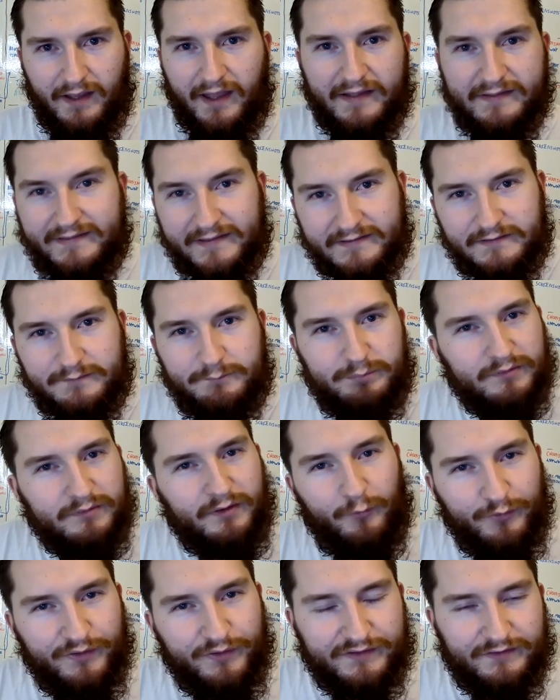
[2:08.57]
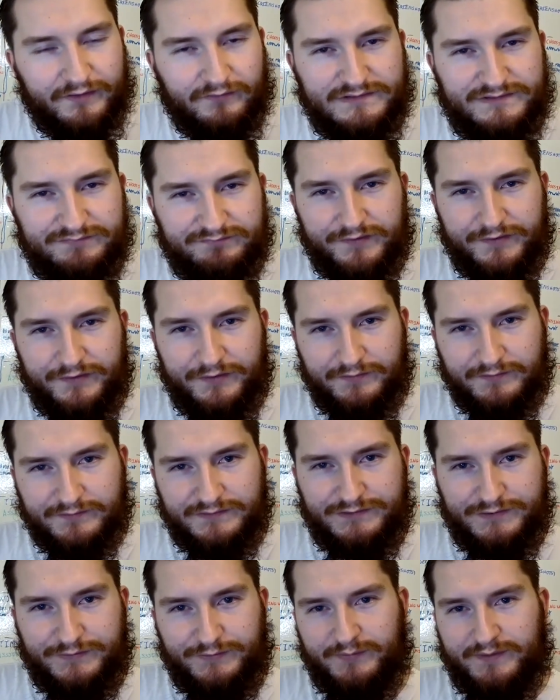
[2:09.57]
and then uploading those
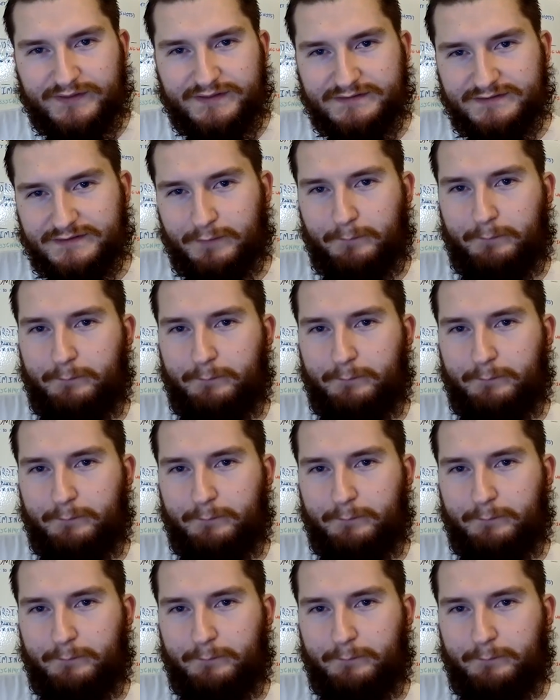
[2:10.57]
videos to his